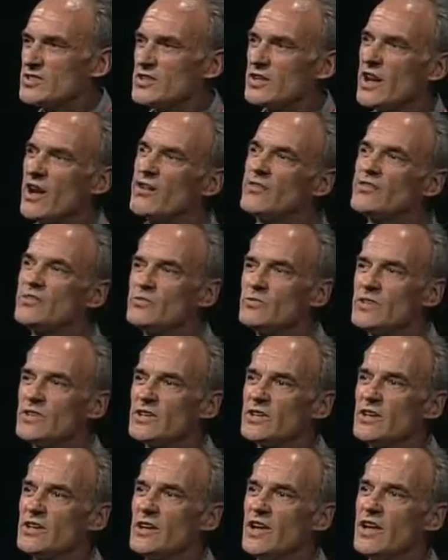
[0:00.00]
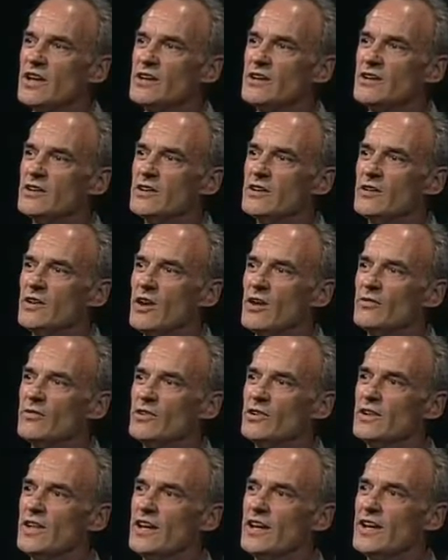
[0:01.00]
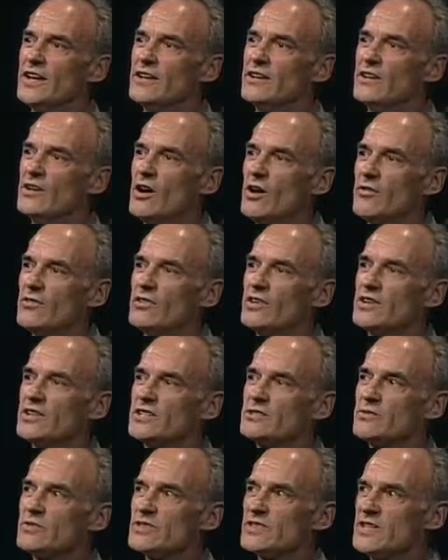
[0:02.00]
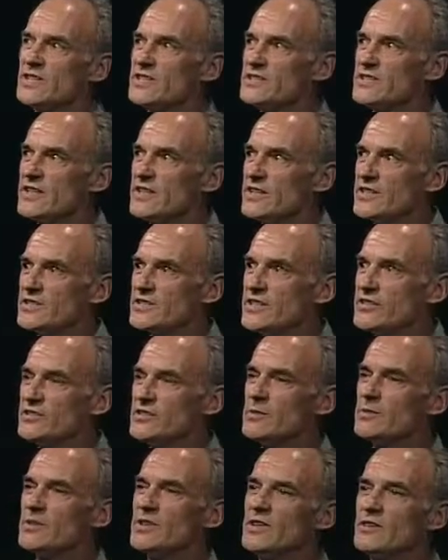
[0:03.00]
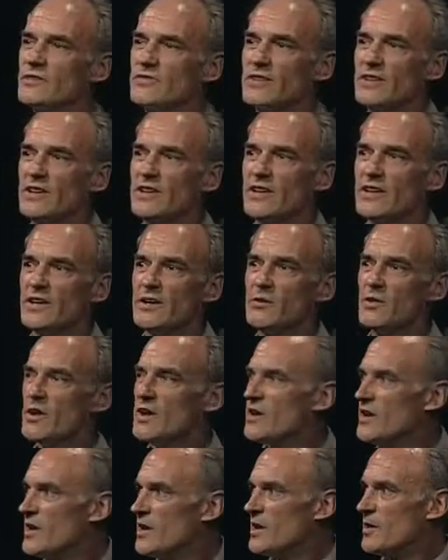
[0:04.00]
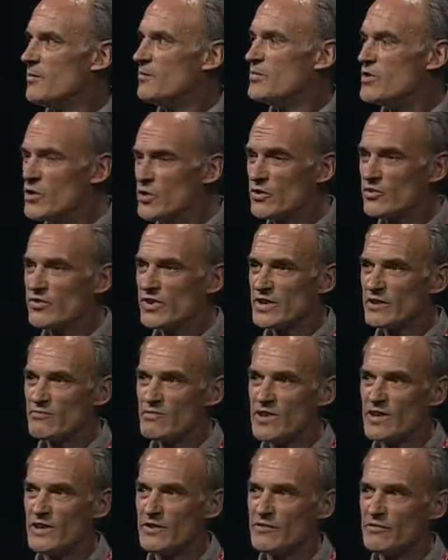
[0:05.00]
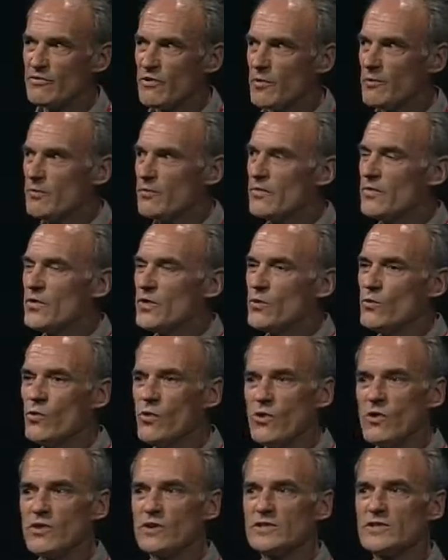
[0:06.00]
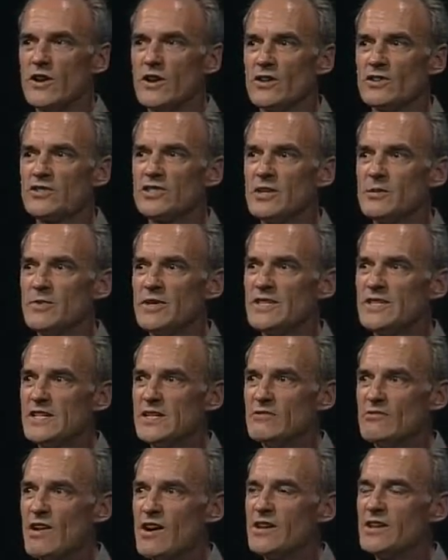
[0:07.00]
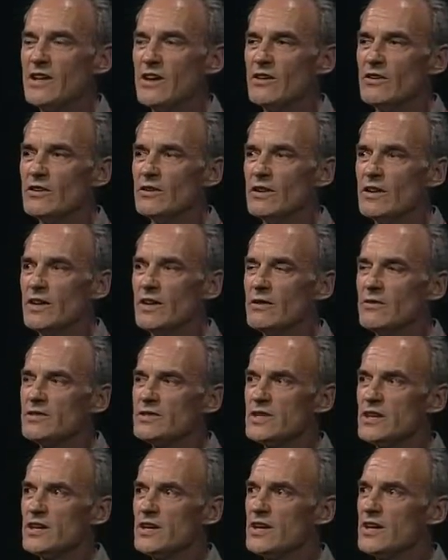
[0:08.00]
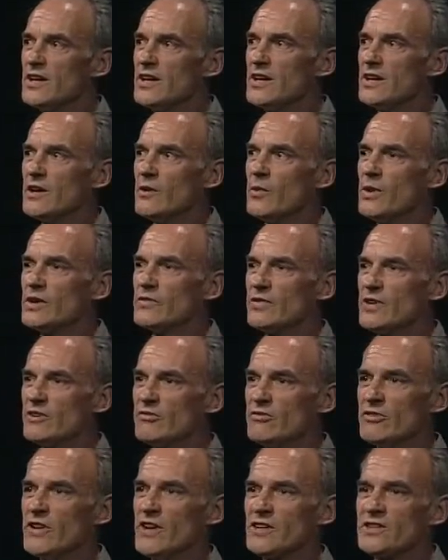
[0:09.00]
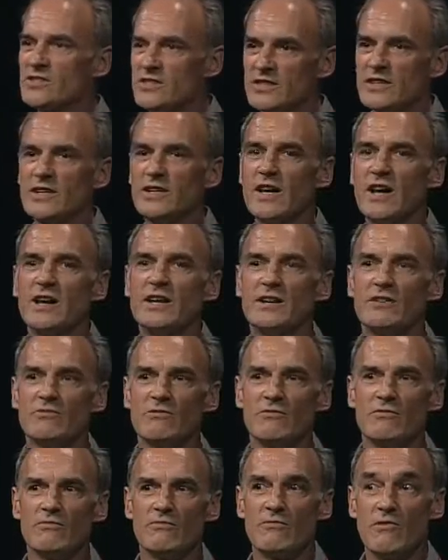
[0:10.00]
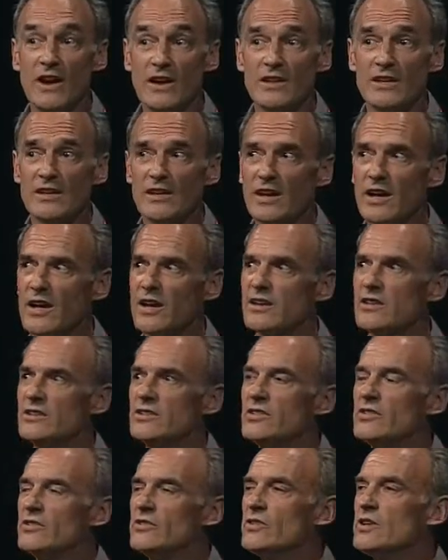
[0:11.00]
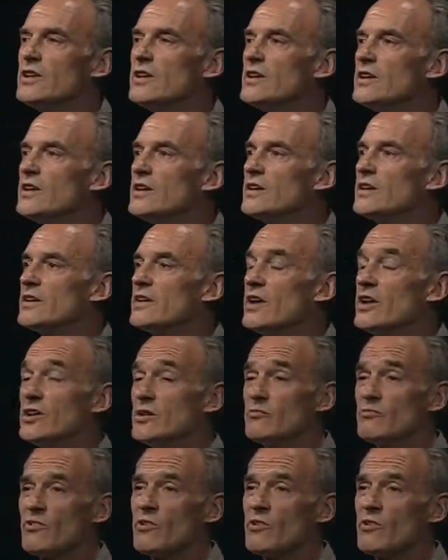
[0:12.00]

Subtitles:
encounters with a Canadian novel and novelist was listening to Timothy Findley beautifully read from The Wars on CBC Radio, and it was a wonderful introduction to Canadian writing and to Canadian